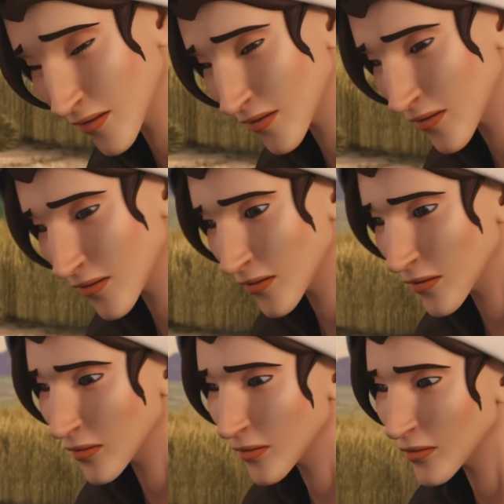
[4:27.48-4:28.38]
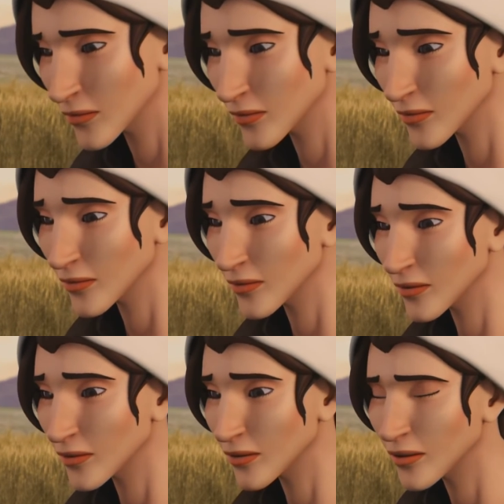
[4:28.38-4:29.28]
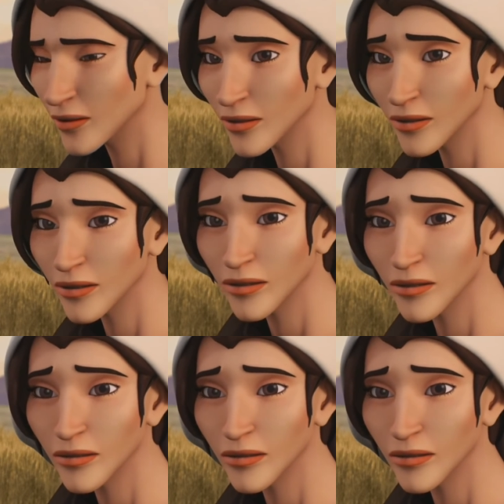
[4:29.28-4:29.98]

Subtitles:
(no one is talking)